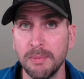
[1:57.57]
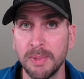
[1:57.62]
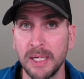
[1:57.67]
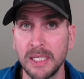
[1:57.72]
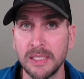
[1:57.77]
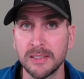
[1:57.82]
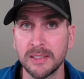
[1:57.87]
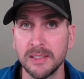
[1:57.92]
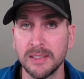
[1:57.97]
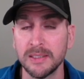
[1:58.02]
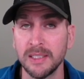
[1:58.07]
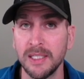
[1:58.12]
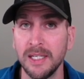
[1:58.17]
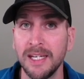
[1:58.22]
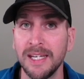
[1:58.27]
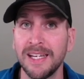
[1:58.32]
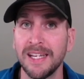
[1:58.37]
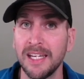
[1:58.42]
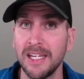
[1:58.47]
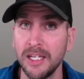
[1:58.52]
basis.
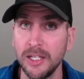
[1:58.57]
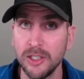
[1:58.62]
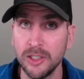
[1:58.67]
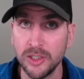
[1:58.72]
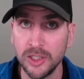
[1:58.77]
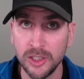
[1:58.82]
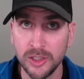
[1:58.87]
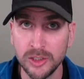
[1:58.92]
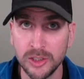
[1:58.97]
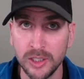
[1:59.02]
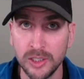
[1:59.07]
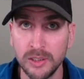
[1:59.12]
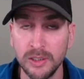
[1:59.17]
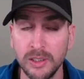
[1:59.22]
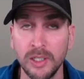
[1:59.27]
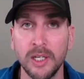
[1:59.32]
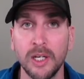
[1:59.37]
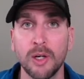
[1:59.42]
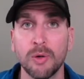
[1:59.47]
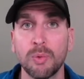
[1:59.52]
In addition,
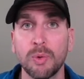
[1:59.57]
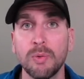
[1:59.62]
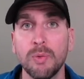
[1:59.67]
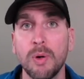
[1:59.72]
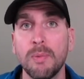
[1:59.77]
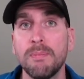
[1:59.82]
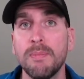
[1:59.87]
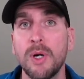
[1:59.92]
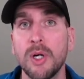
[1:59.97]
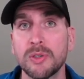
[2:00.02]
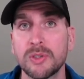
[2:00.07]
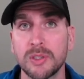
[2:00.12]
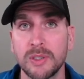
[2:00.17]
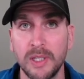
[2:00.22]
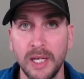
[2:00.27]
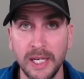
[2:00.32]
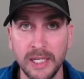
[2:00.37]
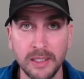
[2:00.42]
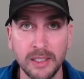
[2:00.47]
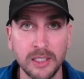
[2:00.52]
we will most
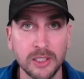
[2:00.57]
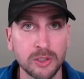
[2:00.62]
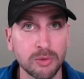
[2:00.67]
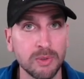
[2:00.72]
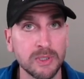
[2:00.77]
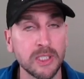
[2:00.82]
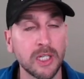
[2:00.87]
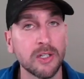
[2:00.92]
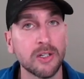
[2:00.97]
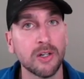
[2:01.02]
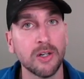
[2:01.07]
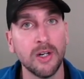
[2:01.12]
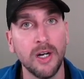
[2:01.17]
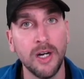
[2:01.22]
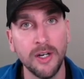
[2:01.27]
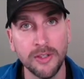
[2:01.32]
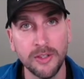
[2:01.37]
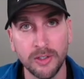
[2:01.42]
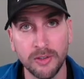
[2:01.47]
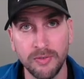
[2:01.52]
likely switch out our
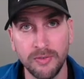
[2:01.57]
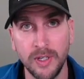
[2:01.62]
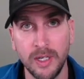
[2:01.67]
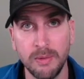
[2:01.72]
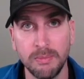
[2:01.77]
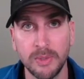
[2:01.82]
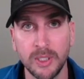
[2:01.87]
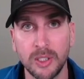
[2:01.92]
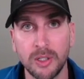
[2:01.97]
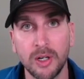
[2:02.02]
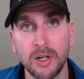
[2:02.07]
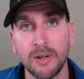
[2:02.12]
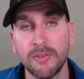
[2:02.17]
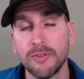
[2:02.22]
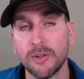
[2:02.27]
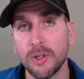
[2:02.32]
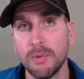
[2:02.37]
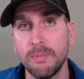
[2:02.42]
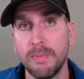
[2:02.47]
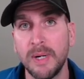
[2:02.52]
other family car for a